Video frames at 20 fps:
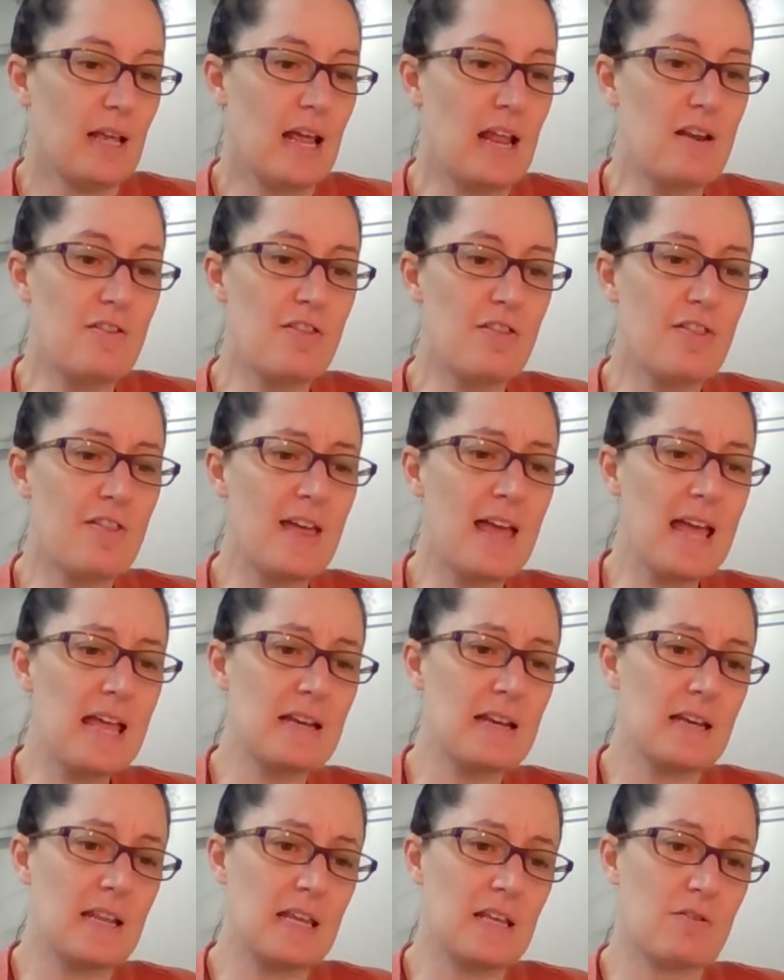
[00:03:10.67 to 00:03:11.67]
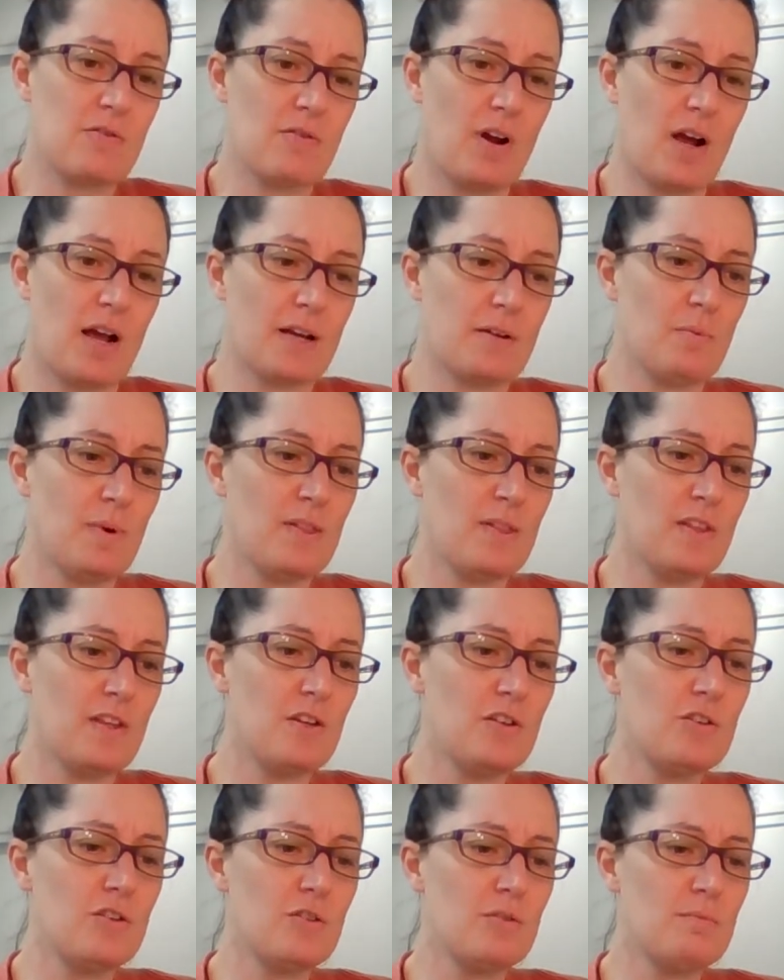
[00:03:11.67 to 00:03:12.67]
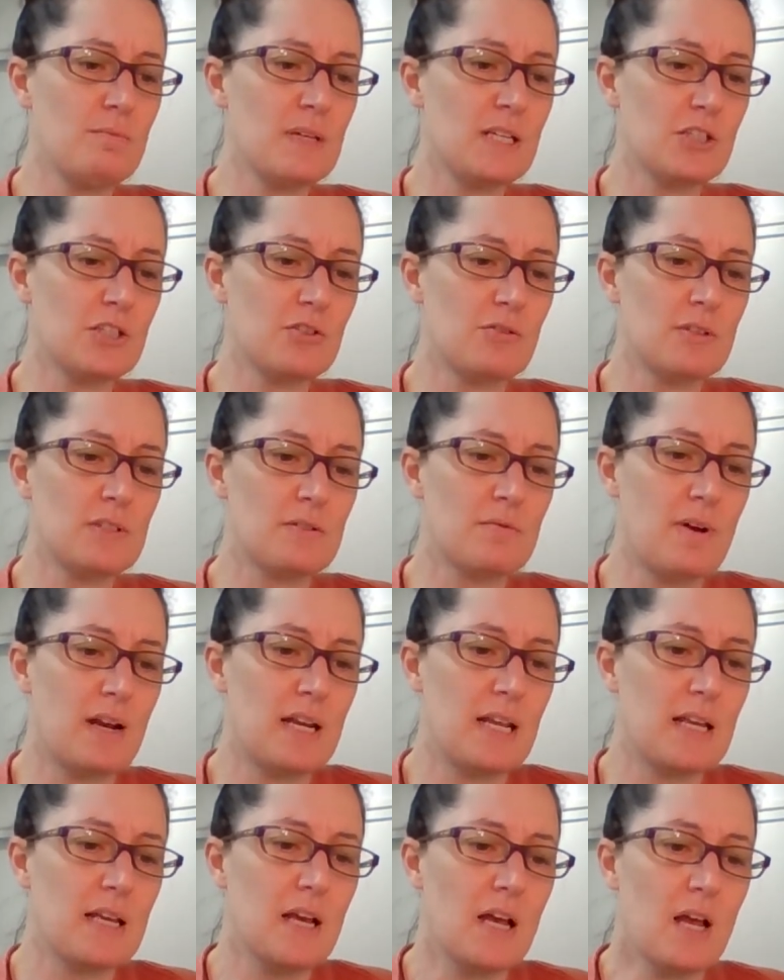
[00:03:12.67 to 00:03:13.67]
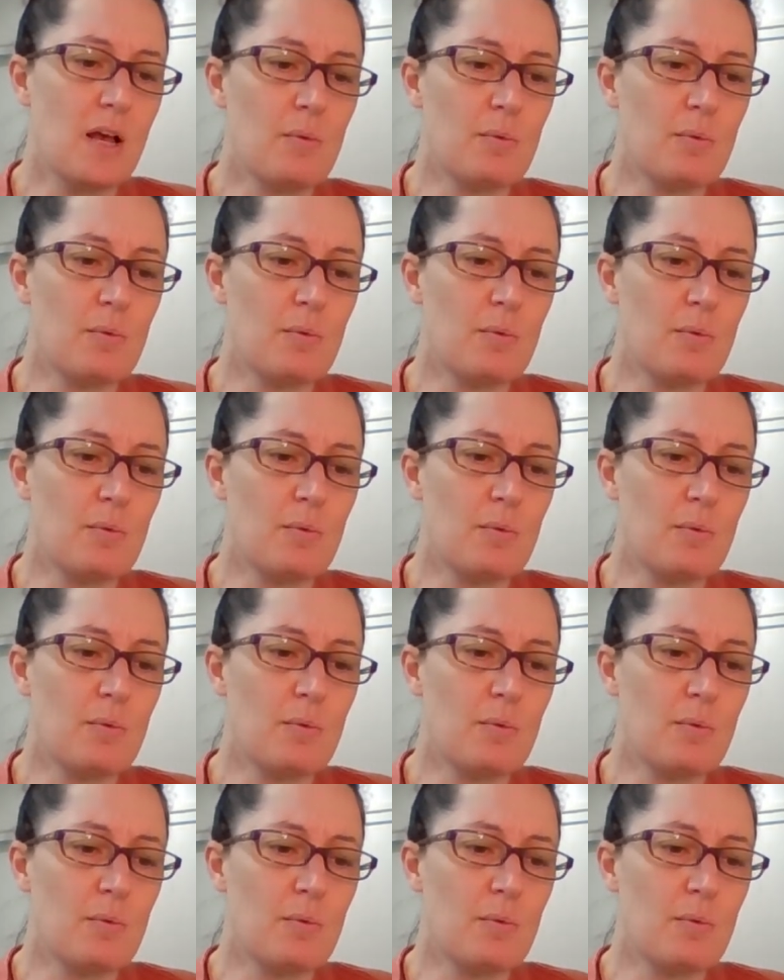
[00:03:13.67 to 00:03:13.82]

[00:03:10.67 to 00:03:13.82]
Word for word: And then, he cried, when the new mixture is ready,